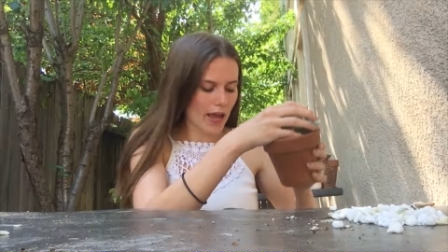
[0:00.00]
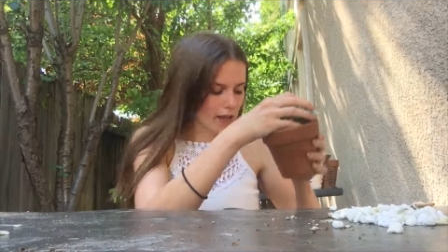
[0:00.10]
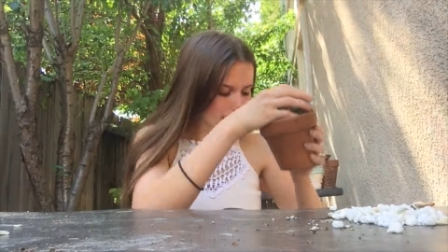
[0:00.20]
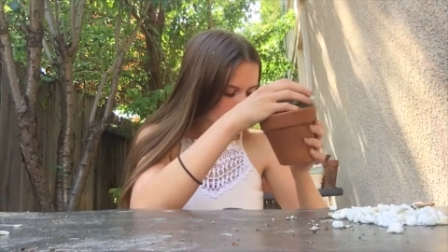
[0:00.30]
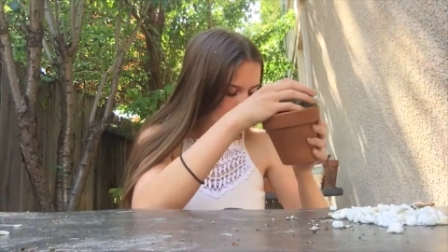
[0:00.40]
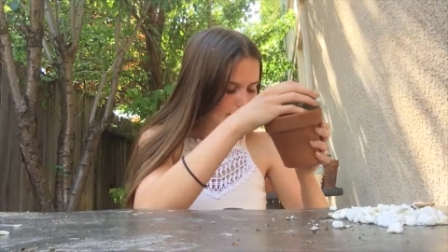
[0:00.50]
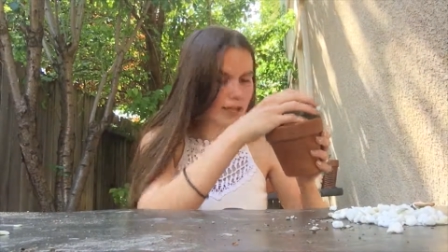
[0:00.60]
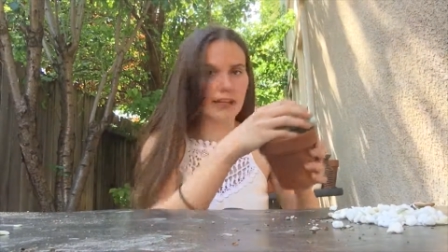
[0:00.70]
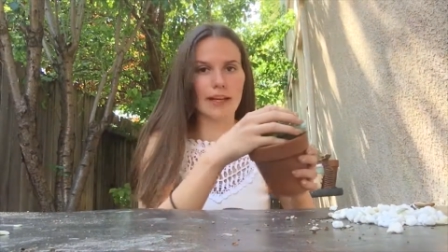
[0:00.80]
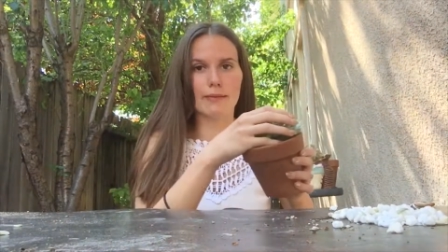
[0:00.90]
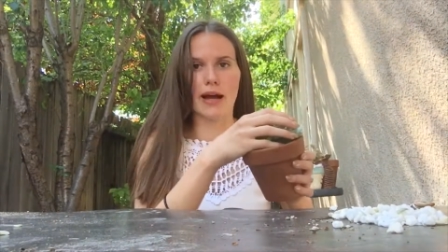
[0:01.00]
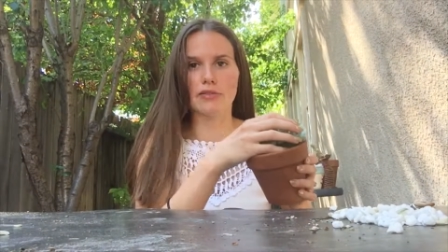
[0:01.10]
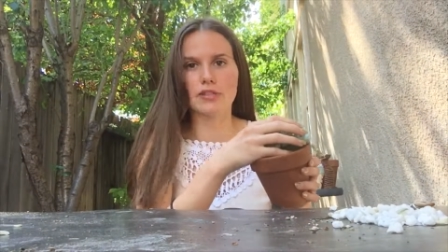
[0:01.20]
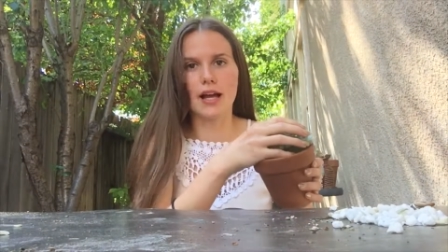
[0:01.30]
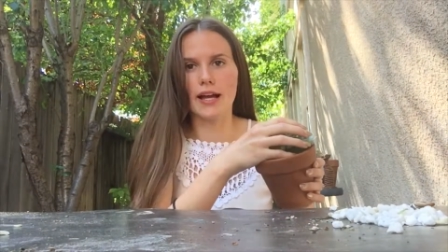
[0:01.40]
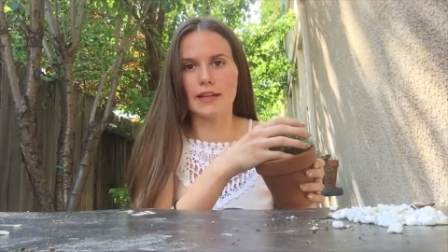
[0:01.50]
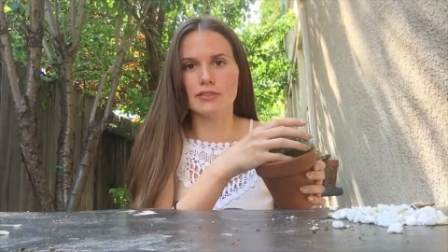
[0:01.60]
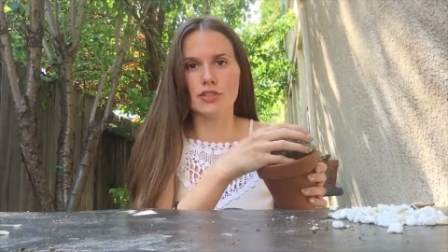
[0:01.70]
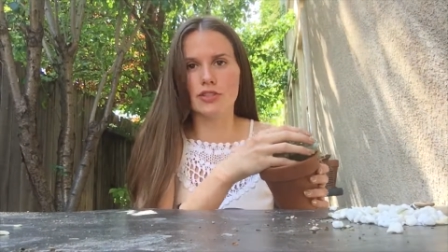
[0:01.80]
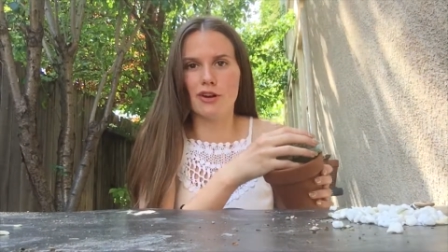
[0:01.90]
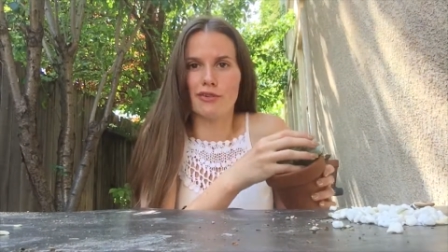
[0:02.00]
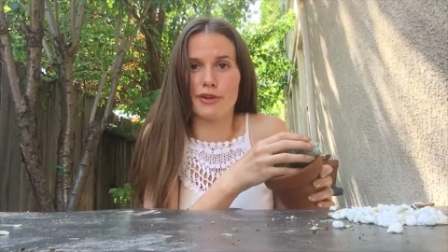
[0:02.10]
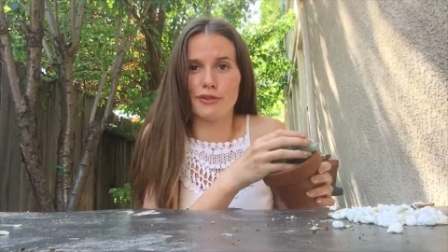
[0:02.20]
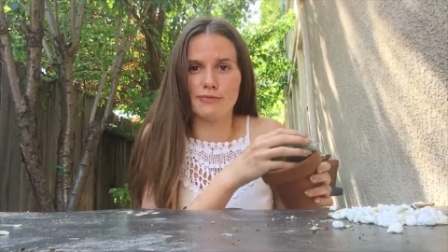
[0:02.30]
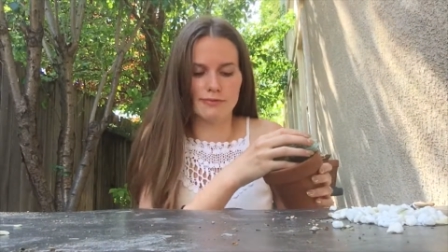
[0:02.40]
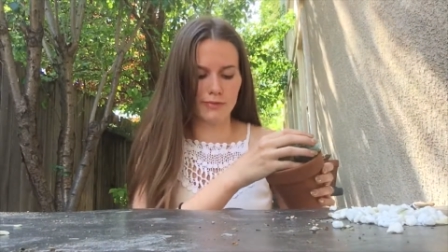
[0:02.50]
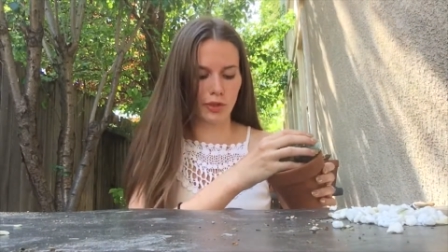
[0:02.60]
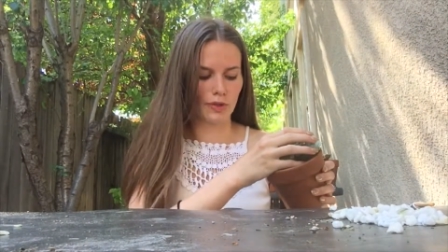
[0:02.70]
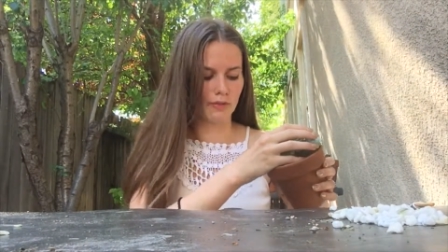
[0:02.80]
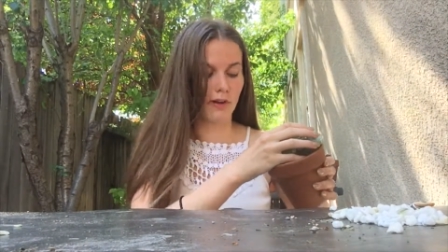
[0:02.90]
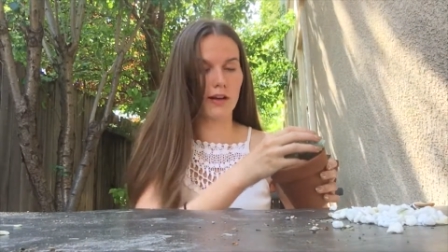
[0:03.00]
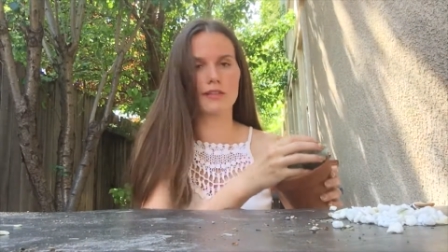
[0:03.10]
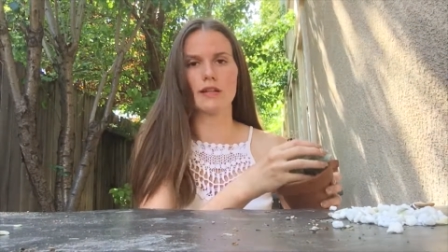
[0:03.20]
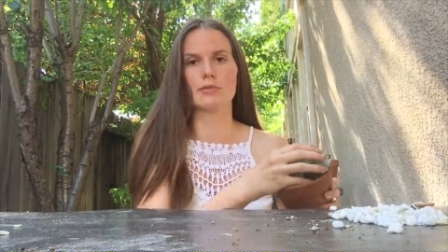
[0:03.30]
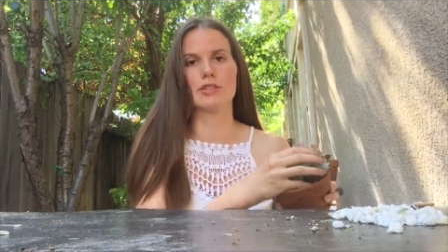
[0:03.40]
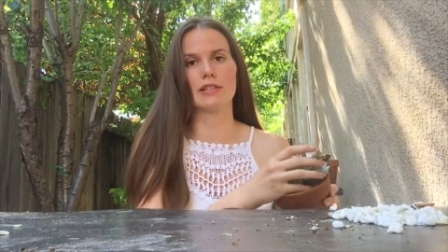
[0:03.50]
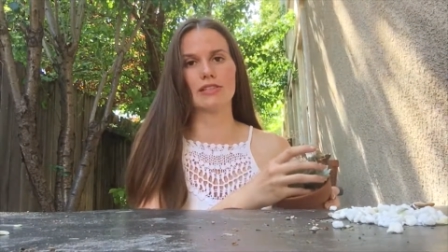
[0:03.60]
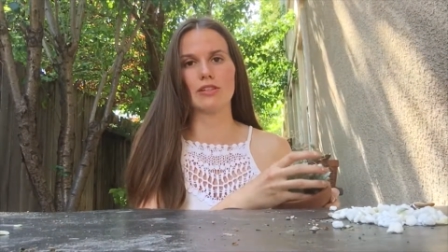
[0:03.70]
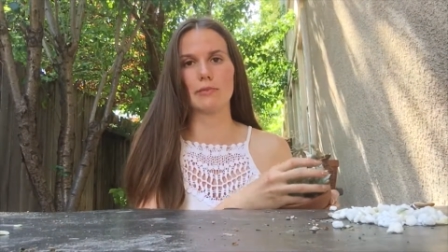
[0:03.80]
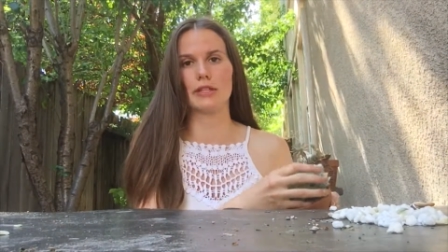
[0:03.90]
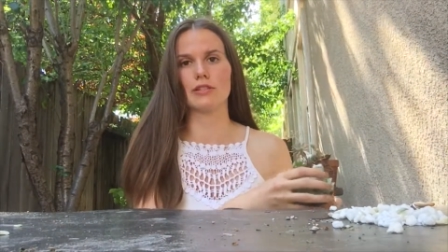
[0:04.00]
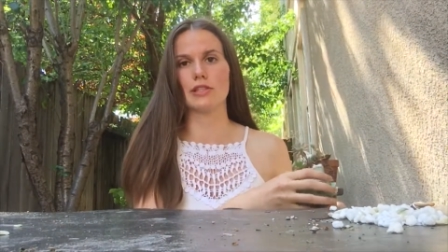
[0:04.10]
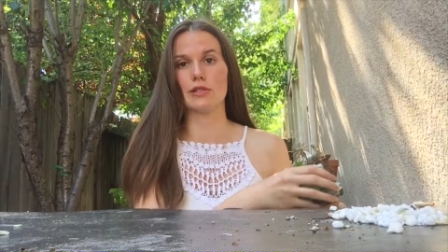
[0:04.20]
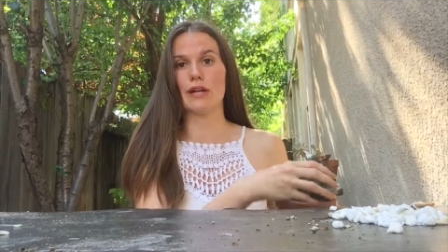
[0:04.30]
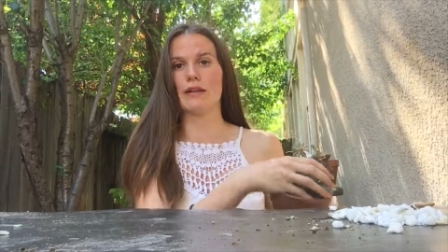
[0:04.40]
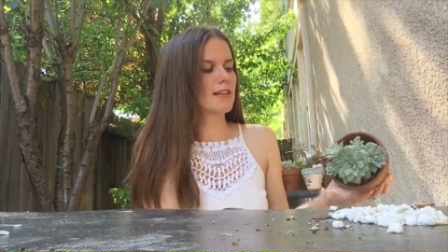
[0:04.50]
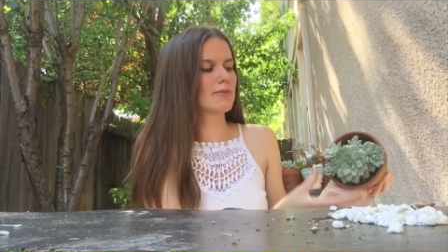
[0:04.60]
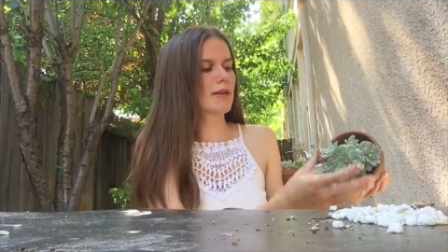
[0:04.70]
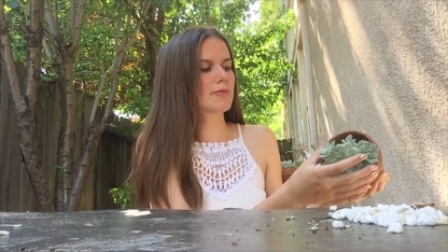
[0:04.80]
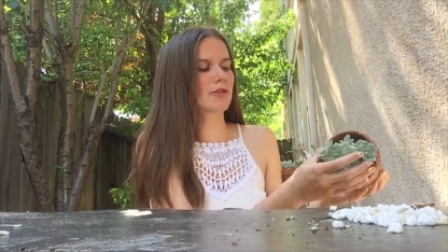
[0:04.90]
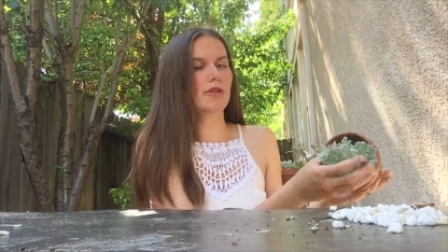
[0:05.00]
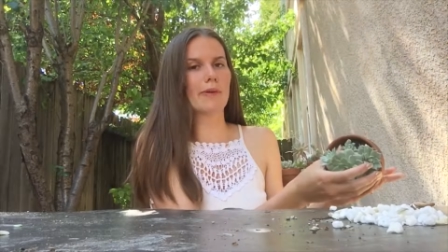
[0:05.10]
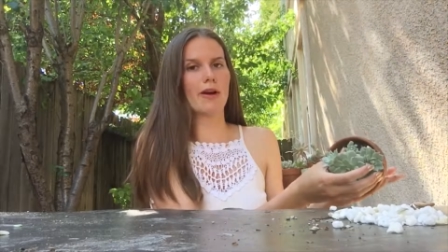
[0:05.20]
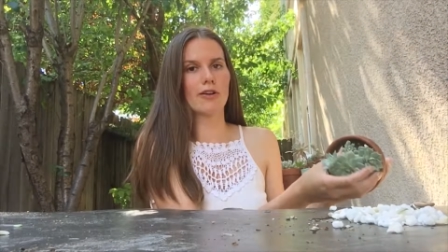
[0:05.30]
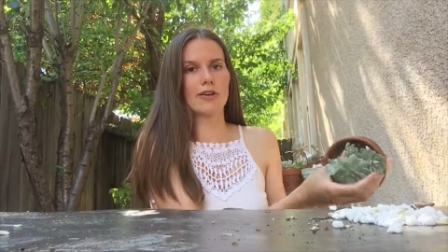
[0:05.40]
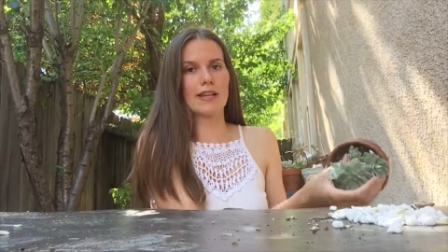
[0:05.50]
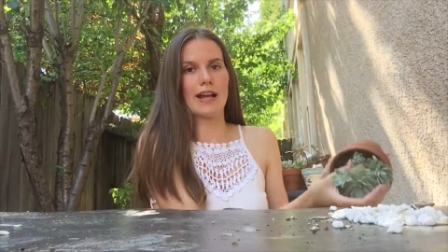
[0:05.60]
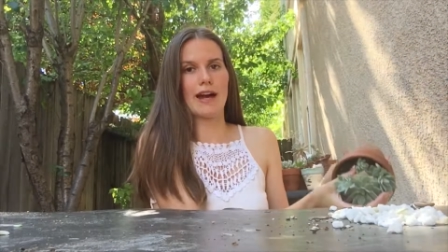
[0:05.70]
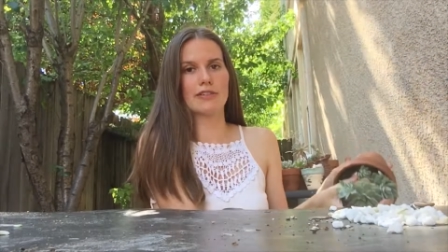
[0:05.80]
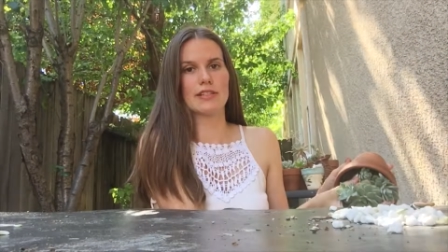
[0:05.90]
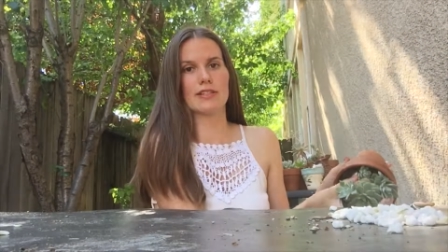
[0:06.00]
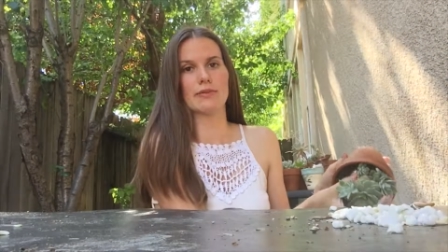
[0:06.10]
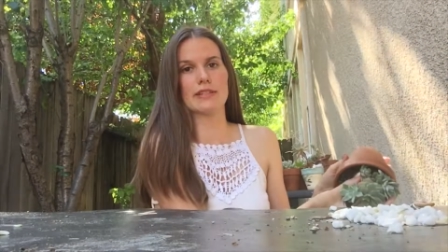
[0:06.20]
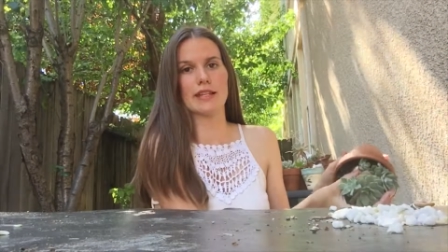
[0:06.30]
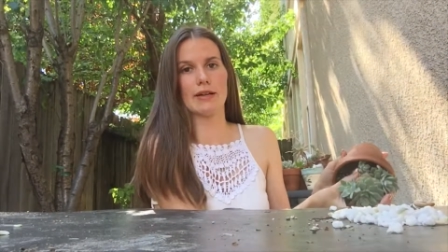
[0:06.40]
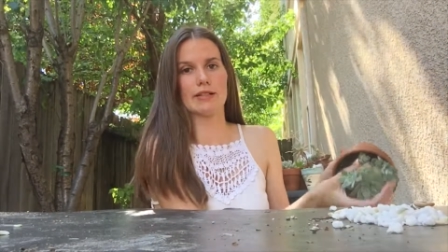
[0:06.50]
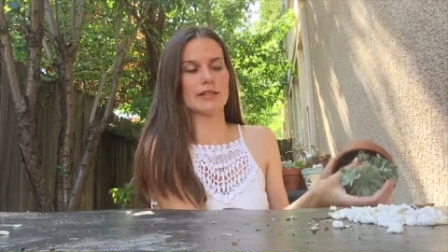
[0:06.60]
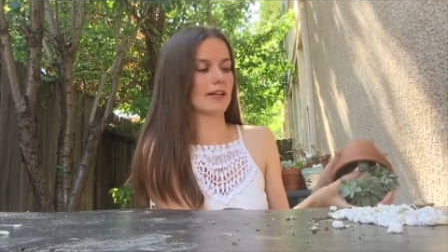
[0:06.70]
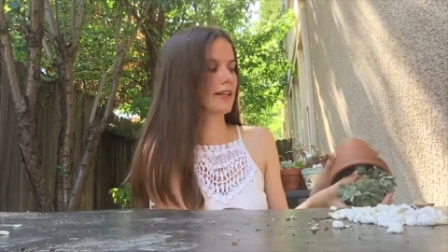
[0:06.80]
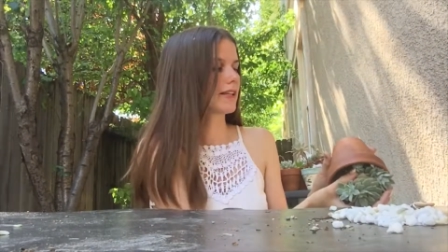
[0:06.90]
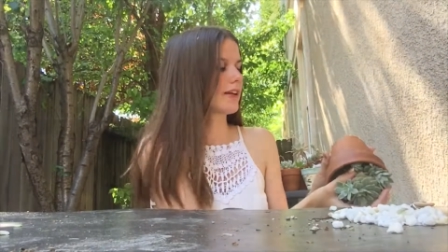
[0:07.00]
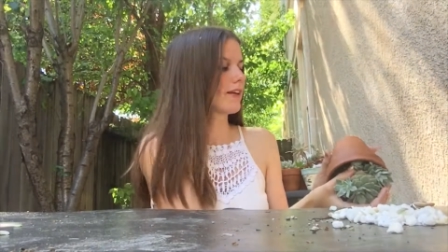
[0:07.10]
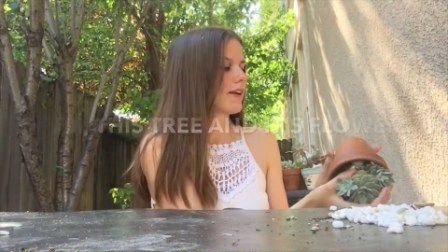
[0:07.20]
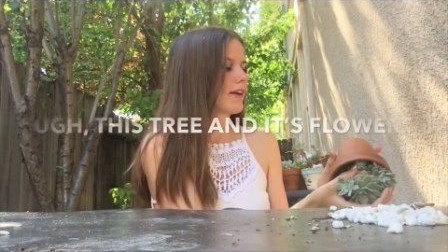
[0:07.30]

And since I'm outside and just over dirt and rocks, I'm just going to dump it onto the ground. Sometimes they're a little bit harder to get out. See, this one's kind of stuck in there.